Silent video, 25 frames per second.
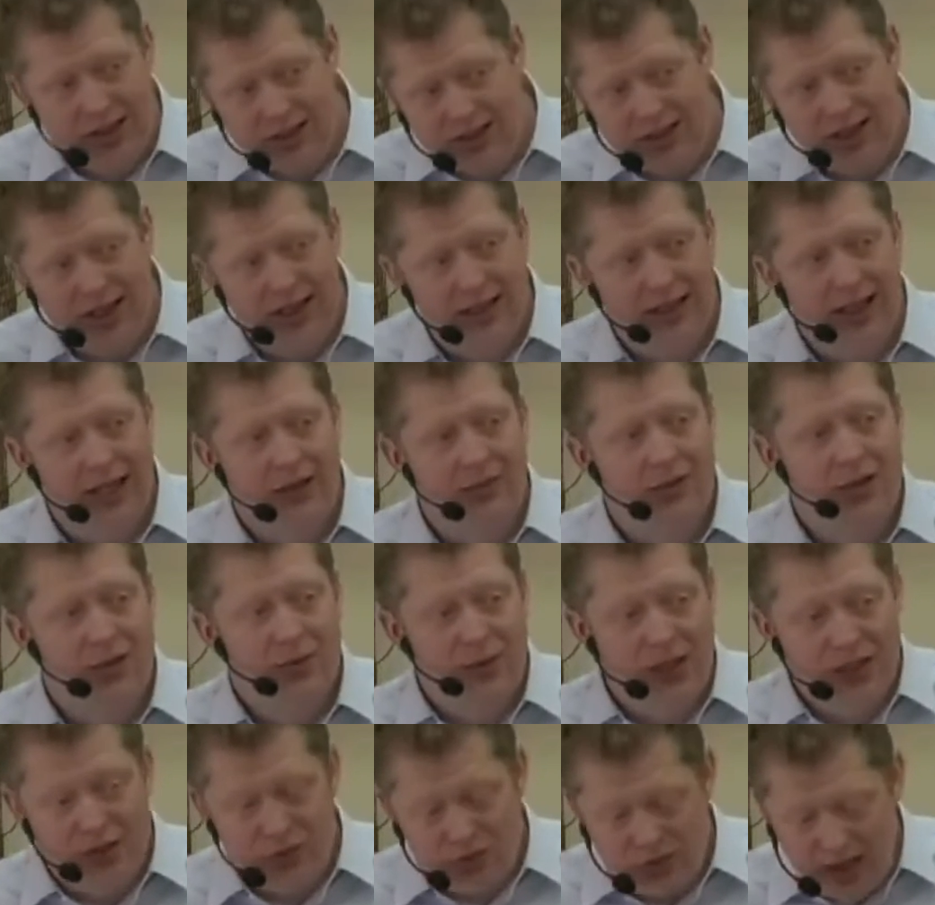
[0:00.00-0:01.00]
just like they
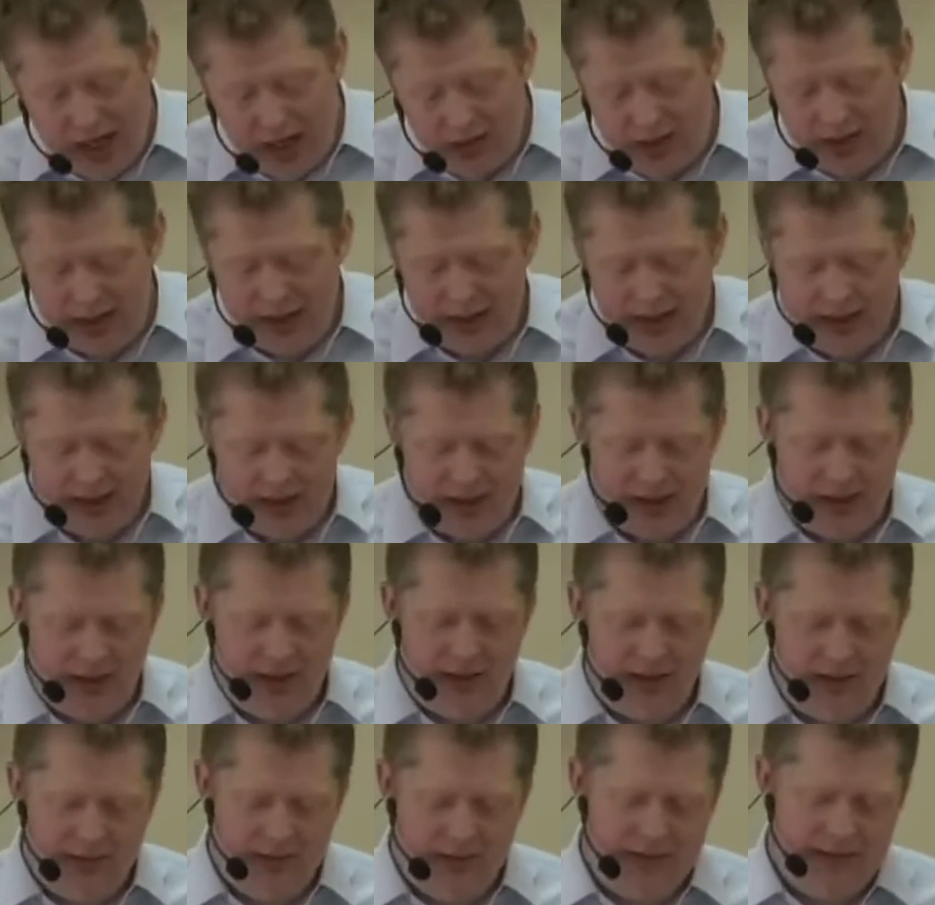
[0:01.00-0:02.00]
were. We're drowning in it
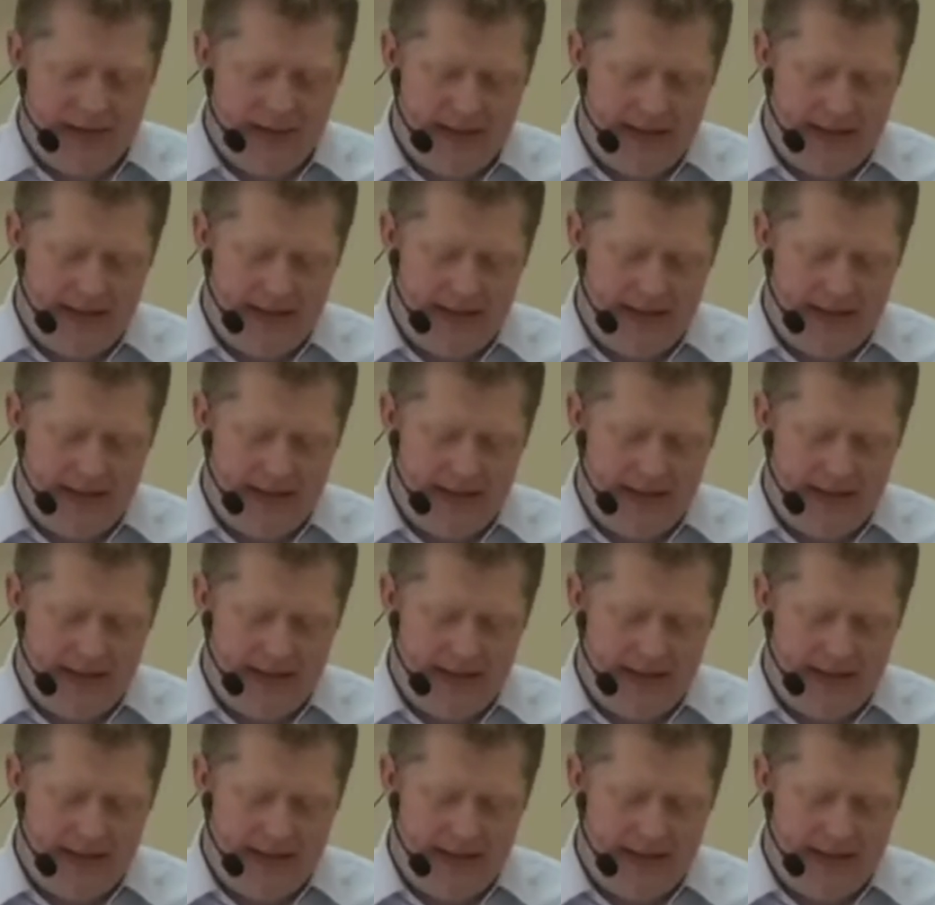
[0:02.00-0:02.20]
too.